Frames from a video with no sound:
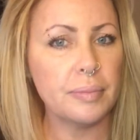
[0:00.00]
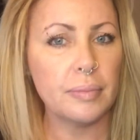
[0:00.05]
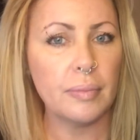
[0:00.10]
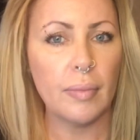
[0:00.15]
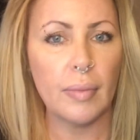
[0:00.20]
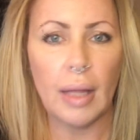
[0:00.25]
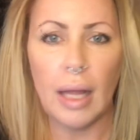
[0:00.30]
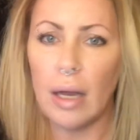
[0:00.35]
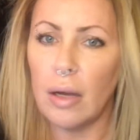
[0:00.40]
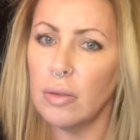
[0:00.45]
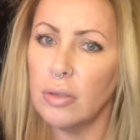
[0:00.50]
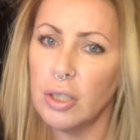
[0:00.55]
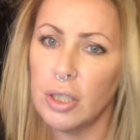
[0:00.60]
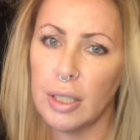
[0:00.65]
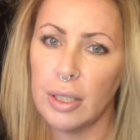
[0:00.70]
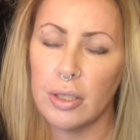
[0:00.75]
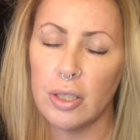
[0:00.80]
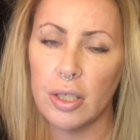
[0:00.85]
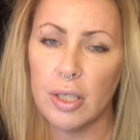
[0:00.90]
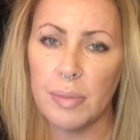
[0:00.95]
Now she
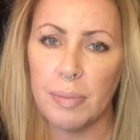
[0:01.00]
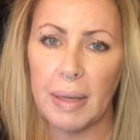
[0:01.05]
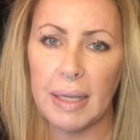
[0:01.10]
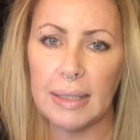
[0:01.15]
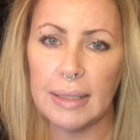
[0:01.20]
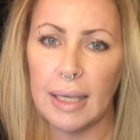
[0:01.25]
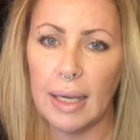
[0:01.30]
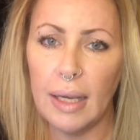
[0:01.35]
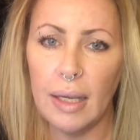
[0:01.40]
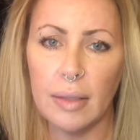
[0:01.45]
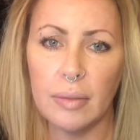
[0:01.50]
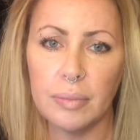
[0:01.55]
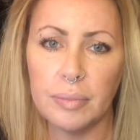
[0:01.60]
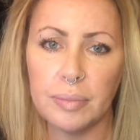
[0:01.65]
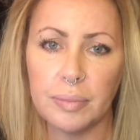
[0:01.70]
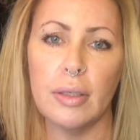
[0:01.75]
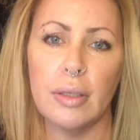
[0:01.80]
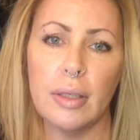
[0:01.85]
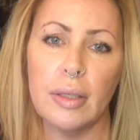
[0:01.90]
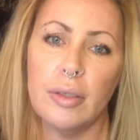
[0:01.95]
can just maintain.
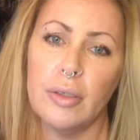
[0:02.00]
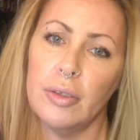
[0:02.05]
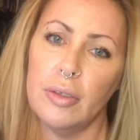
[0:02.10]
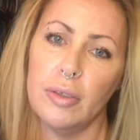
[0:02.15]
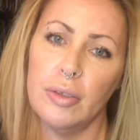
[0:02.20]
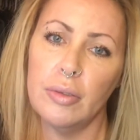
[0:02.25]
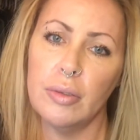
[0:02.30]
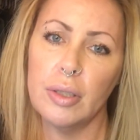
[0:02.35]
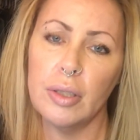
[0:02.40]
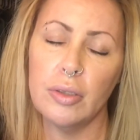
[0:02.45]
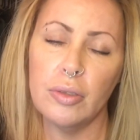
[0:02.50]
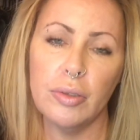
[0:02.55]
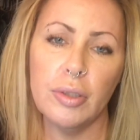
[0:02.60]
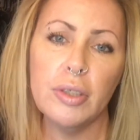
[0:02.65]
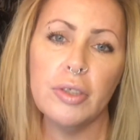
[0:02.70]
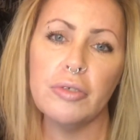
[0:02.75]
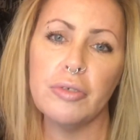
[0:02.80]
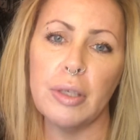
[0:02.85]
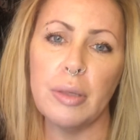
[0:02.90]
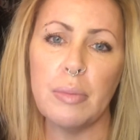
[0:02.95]
You can do your
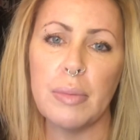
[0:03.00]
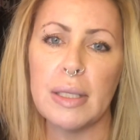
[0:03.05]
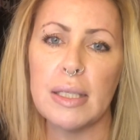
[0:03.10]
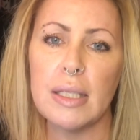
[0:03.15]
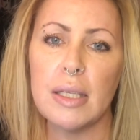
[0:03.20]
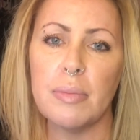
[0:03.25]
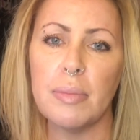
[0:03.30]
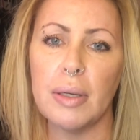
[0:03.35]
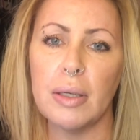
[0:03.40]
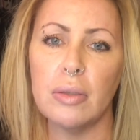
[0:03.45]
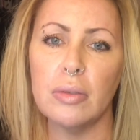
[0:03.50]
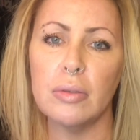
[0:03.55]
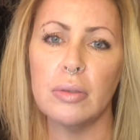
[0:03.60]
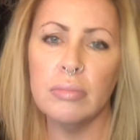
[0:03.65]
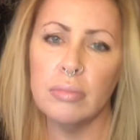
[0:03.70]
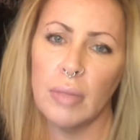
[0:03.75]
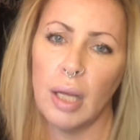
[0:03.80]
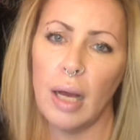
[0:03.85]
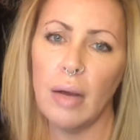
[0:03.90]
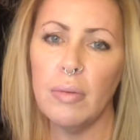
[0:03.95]
treatments about,
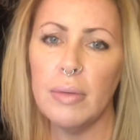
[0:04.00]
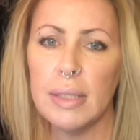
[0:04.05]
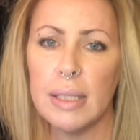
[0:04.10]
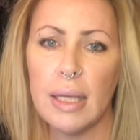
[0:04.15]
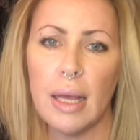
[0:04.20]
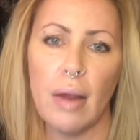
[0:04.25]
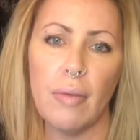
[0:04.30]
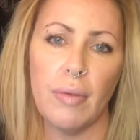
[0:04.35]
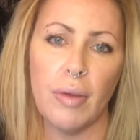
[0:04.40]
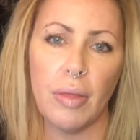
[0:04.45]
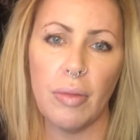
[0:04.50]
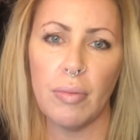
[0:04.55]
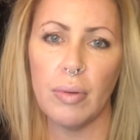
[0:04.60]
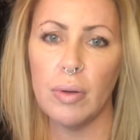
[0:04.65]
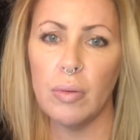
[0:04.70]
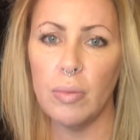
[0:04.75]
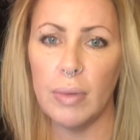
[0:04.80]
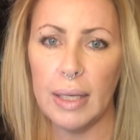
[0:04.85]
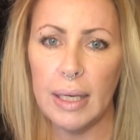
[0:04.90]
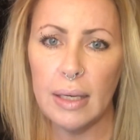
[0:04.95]
I would say, every 3
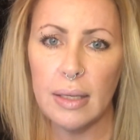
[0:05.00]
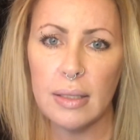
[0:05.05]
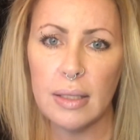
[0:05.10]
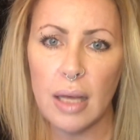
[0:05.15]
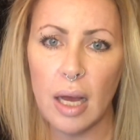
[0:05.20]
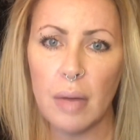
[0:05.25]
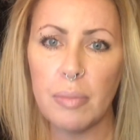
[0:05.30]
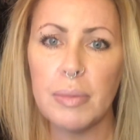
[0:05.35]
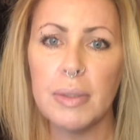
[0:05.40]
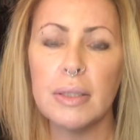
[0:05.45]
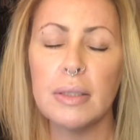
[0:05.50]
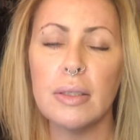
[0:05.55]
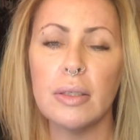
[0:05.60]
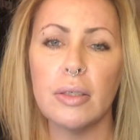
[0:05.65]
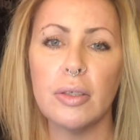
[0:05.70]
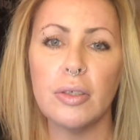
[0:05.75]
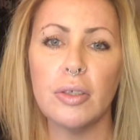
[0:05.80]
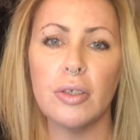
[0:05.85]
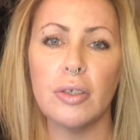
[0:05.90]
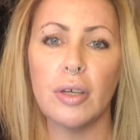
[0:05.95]
weeks up until
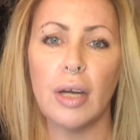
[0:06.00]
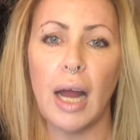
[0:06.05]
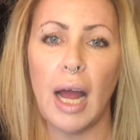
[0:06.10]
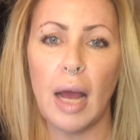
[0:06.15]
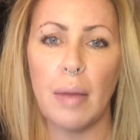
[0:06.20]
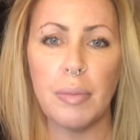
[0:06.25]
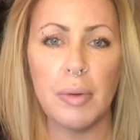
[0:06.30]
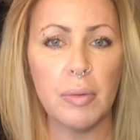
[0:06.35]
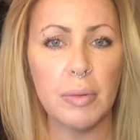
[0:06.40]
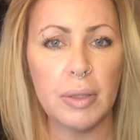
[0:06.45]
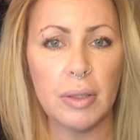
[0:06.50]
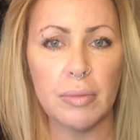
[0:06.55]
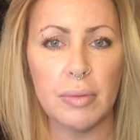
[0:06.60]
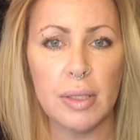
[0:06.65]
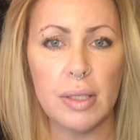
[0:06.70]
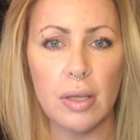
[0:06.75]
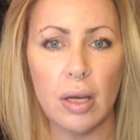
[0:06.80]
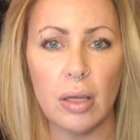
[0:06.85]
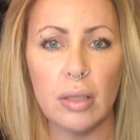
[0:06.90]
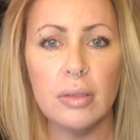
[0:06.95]
you're happy with the
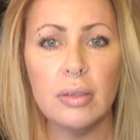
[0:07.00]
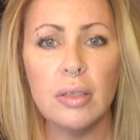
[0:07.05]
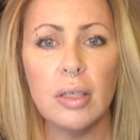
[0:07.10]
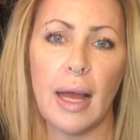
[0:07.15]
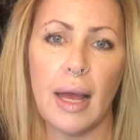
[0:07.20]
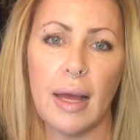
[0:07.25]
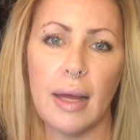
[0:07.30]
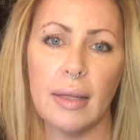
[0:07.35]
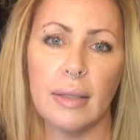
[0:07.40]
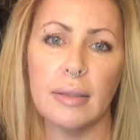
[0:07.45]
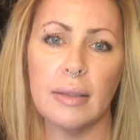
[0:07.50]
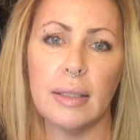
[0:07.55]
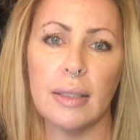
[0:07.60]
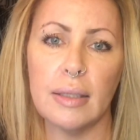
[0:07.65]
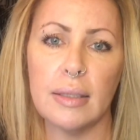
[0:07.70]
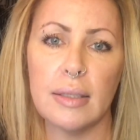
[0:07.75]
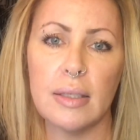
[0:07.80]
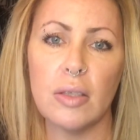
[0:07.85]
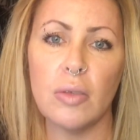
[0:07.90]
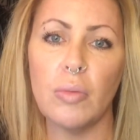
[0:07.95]
result and
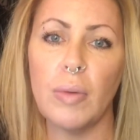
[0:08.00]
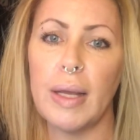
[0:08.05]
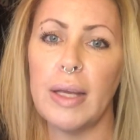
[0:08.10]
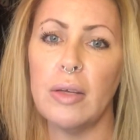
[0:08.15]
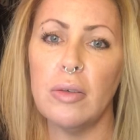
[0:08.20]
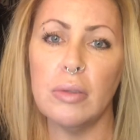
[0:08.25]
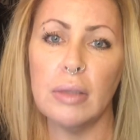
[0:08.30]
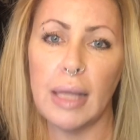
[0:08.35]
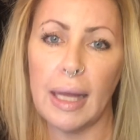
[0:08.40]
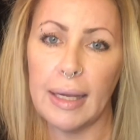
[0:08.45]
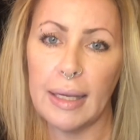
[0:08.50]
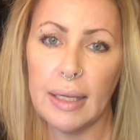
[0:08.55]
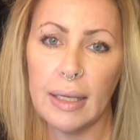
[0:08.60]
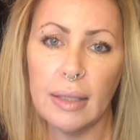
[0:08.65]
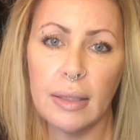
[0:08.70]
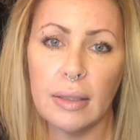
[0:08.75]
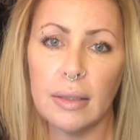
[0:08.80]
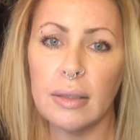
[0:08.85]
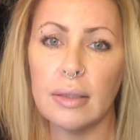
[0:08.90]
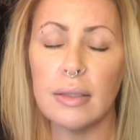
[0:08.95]
it's the way you like it
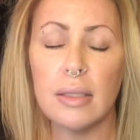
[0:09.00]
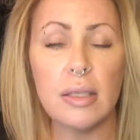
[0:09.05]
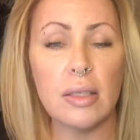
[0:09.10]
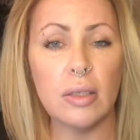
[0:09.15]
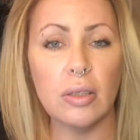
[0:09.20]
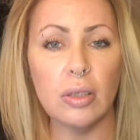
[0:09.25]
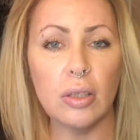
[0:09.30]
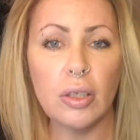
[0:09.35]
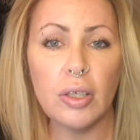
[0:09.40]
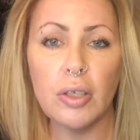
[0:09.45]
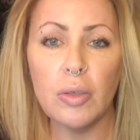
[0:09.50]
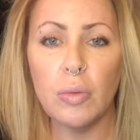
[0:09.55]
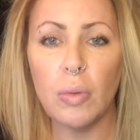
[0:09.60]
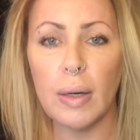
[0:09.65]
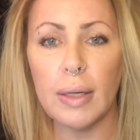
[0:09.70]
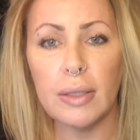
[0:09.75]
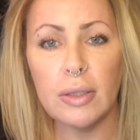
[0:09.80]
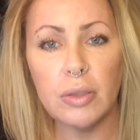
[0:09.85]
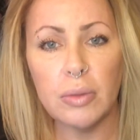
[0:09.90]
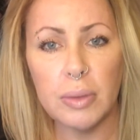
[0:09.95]
and it's the look you
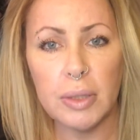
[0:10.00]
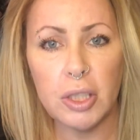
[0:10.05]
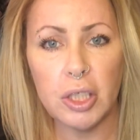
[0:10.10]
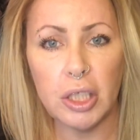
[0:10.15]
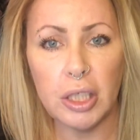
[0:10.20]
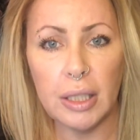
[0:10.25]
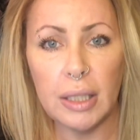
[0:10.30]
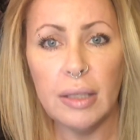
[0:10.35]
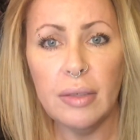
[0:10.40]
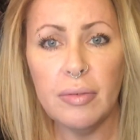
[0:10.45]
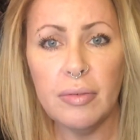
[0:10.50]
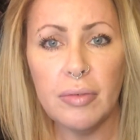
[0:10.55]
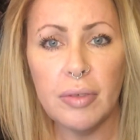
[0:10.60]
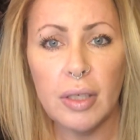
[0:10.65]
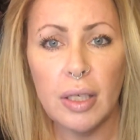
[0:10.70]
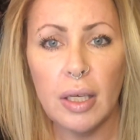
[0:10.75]
wanted to achieve.